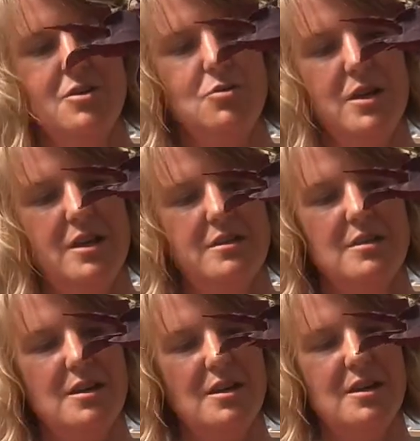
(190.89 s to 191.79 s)
When
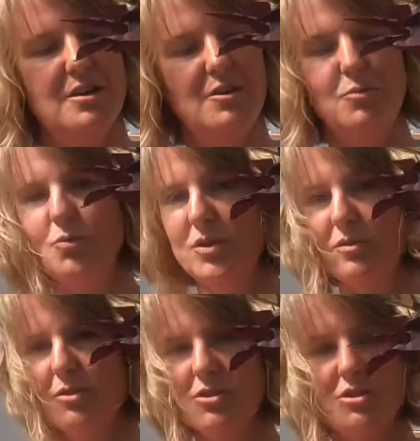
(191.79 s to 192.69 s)

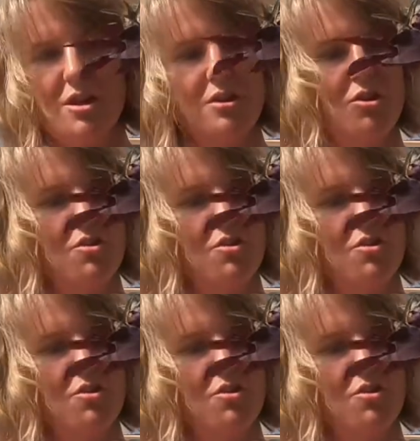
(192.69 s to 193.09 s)
the roots started